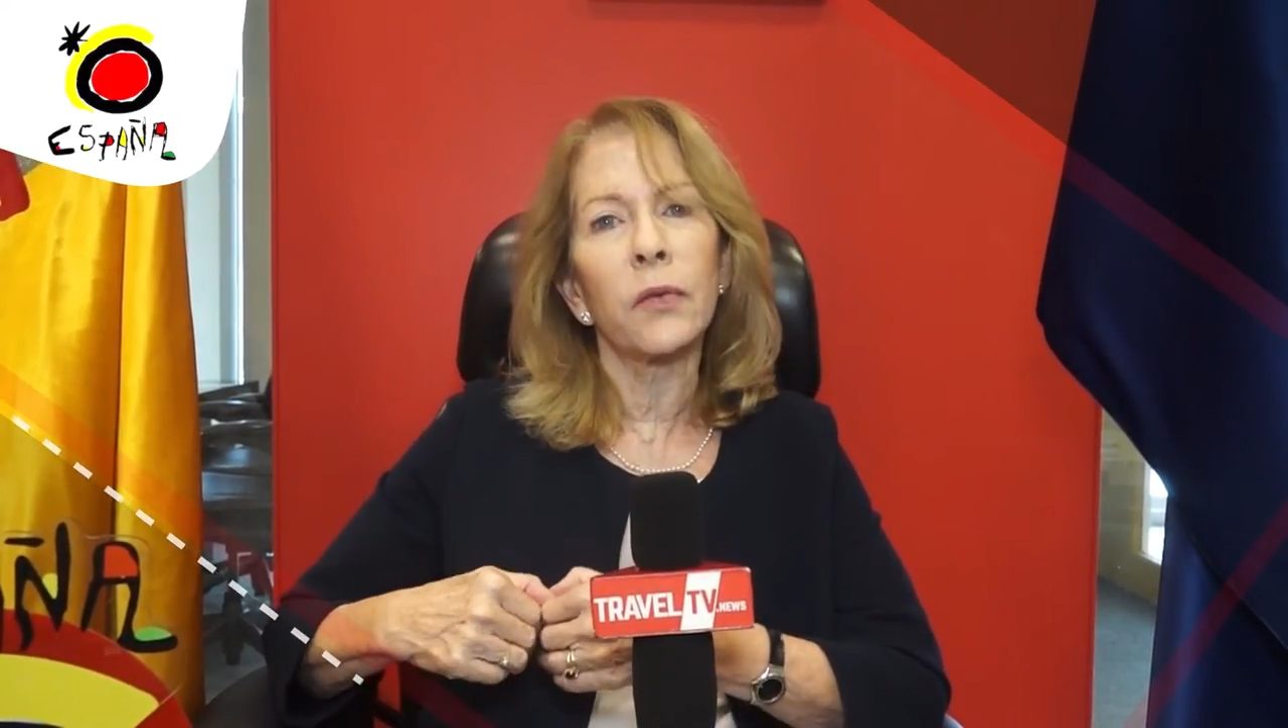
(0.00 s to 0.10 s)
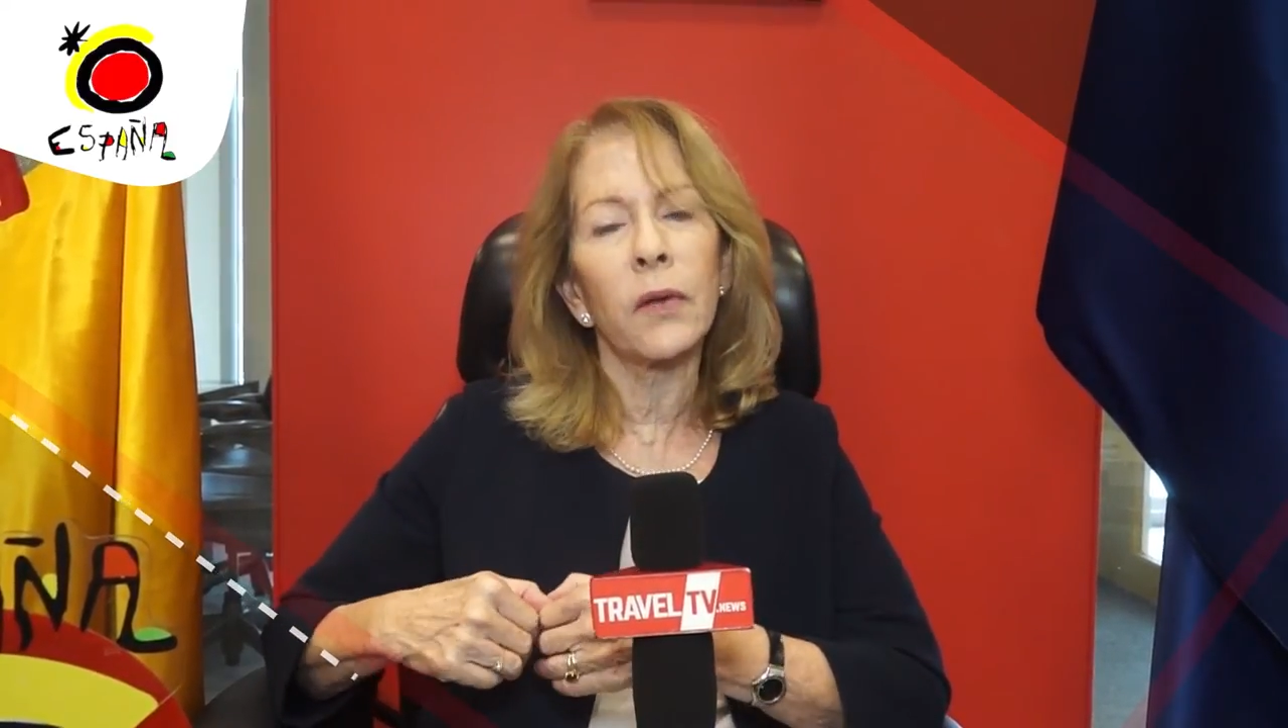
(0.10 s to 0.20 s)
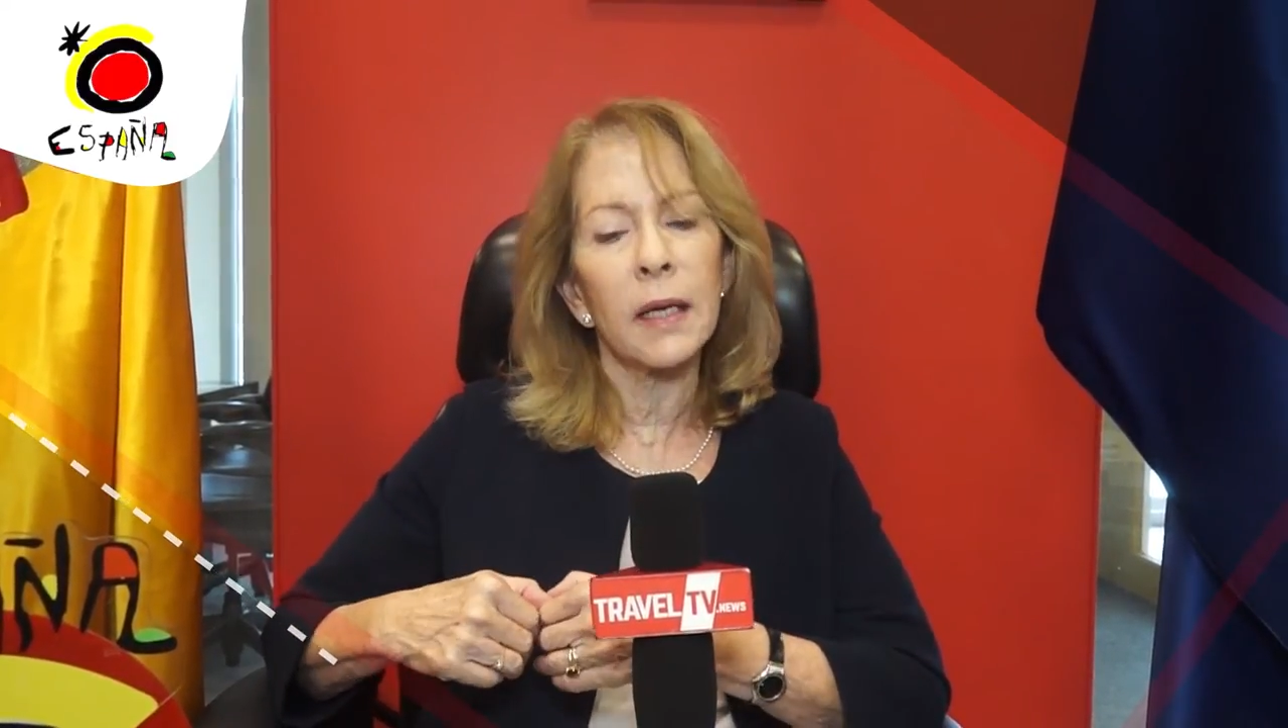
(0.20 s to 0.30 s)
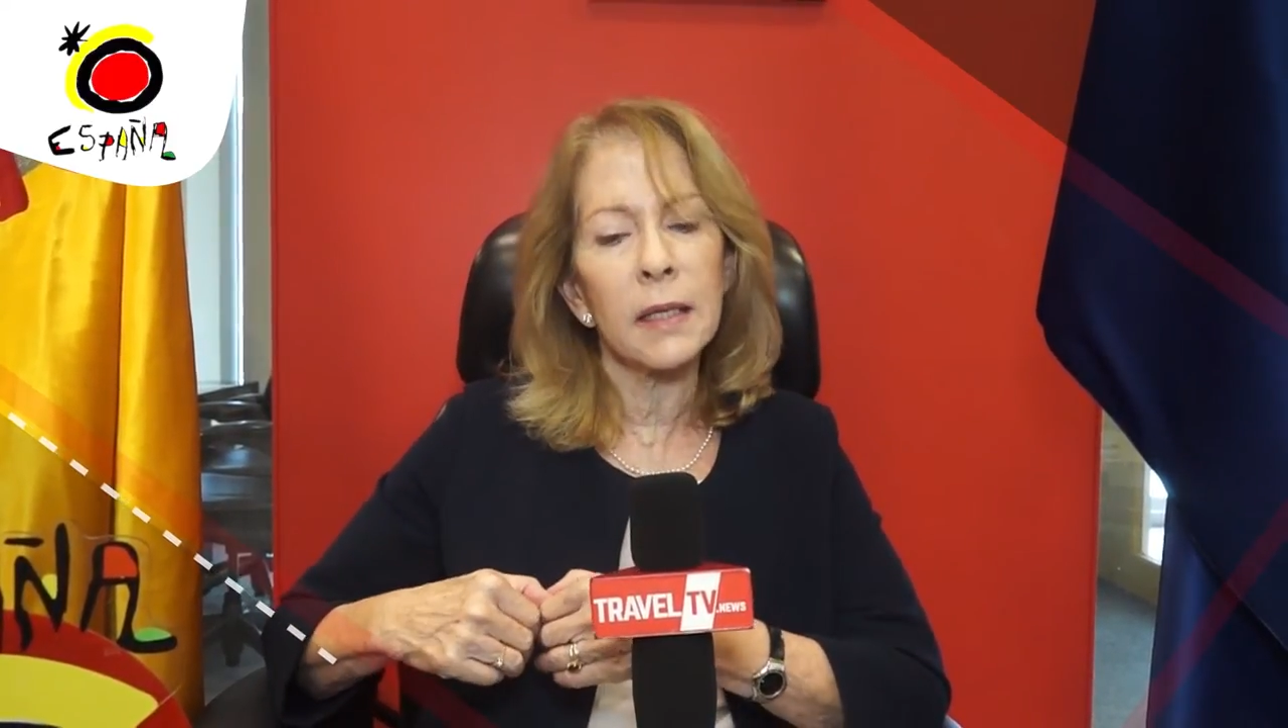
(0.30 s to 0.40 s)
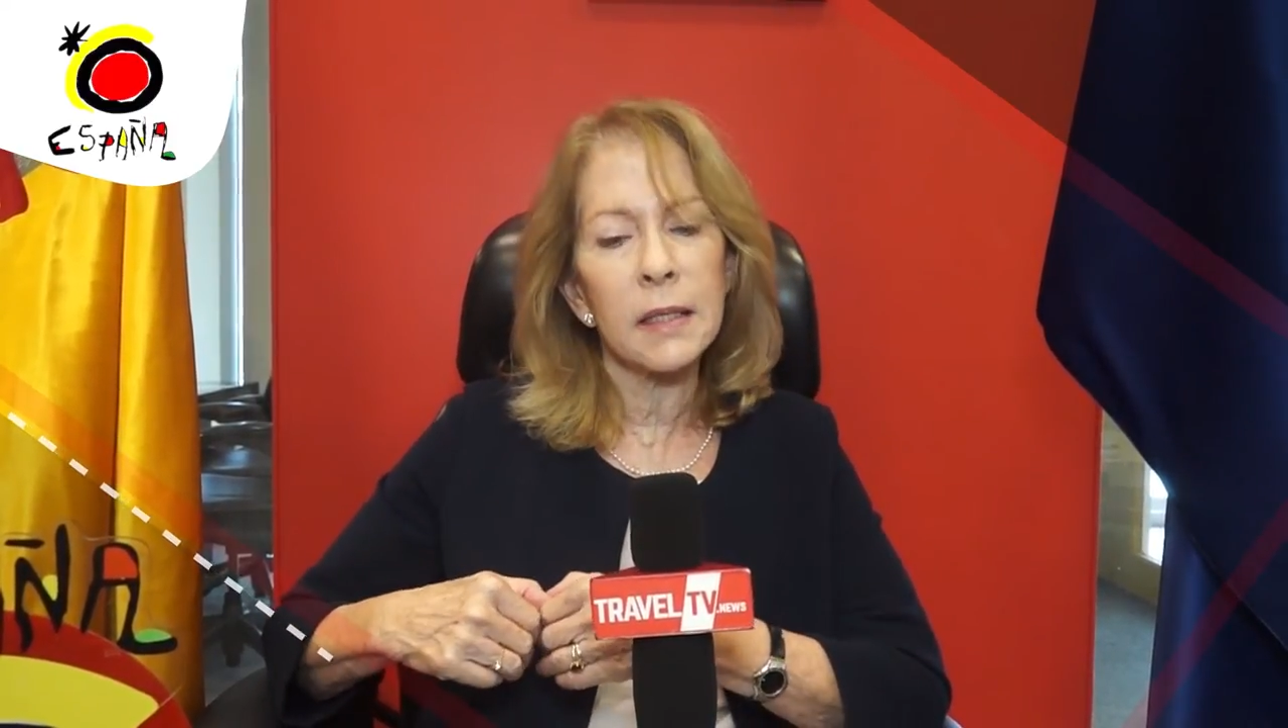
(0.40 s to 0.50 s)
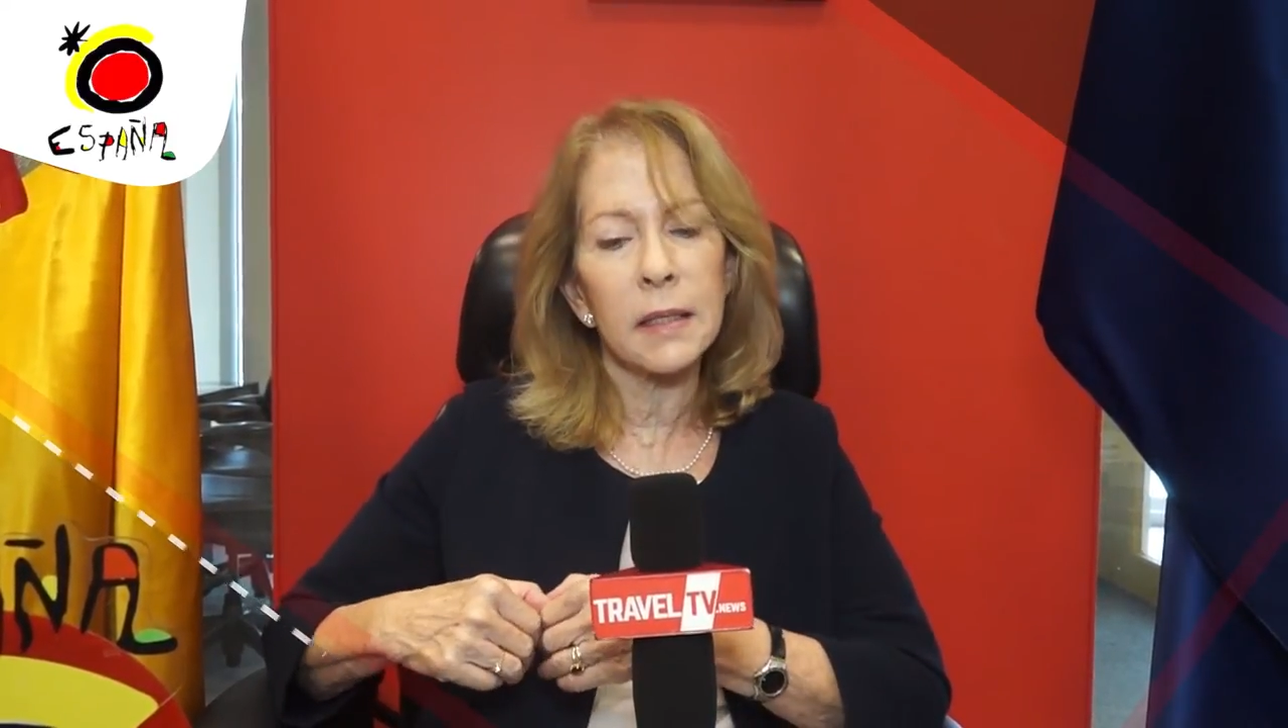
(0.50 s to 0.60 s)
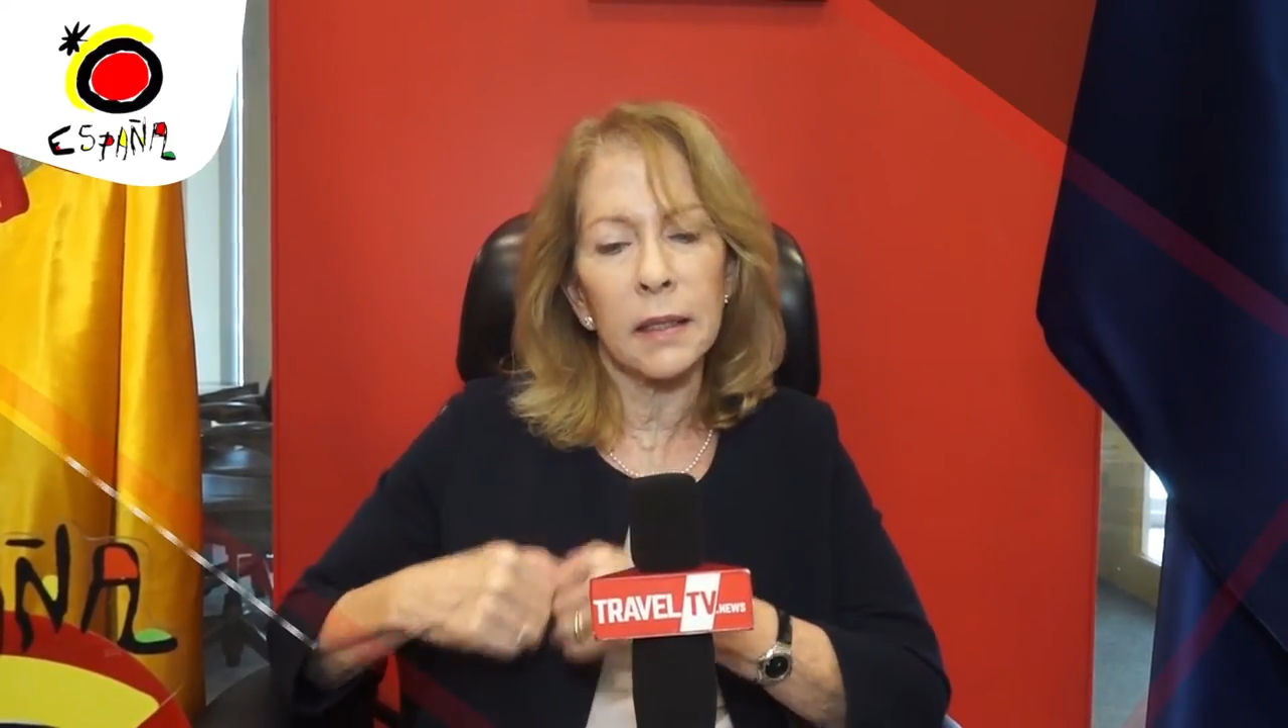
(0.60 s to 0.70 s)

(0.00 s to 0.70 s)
face